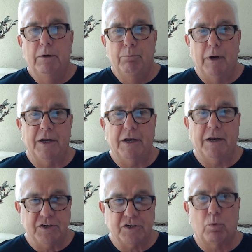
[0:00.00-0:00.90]
But I
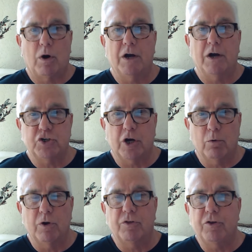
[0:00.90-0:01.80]
just want to share
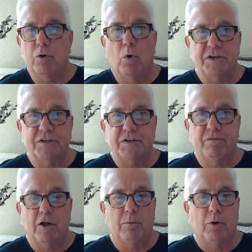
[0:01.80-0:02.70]
with you what's
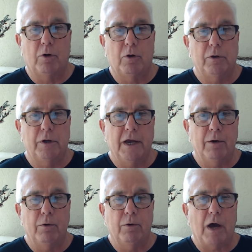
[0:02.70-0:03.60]
available
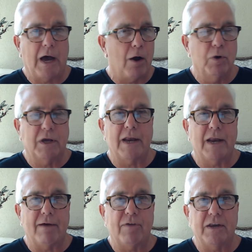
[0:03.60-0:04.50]
and how we can
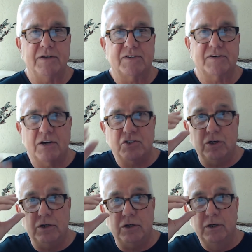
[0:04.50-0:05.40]
have that discussion